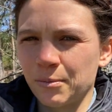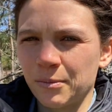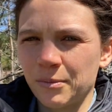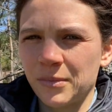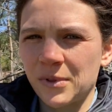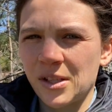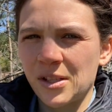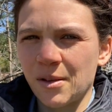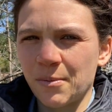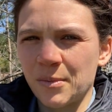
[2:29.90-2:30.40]

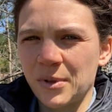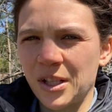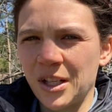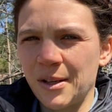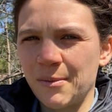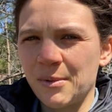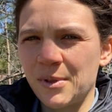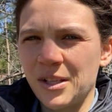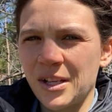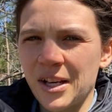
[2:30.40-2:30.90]

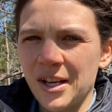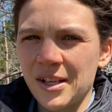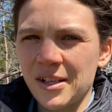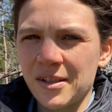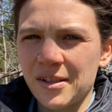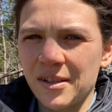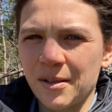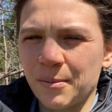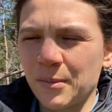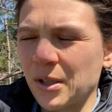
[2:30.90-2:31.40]
Sometimes yes,
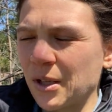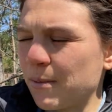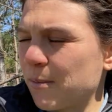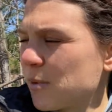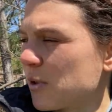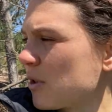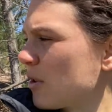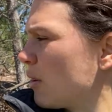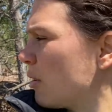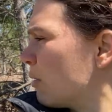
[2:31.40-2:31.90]

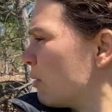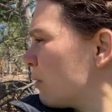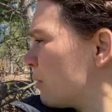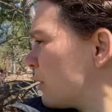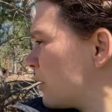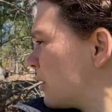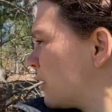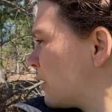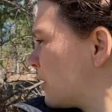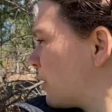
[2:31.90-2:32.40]
sometimes no,
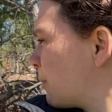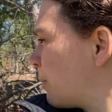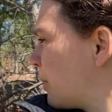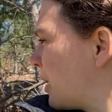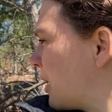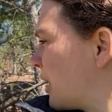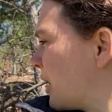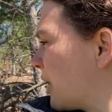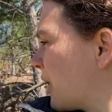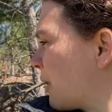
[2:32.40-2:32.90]

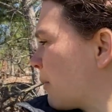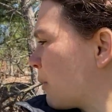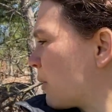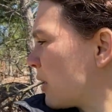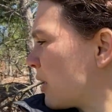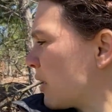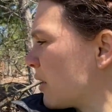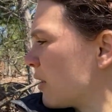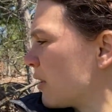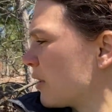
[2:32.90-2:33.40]
depending on what
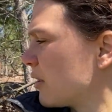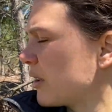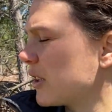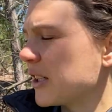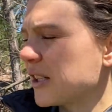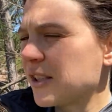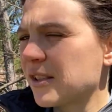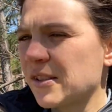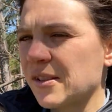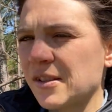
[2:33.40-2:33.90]
the alert
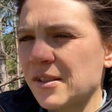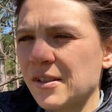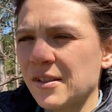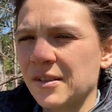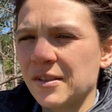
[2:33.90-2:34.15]
is.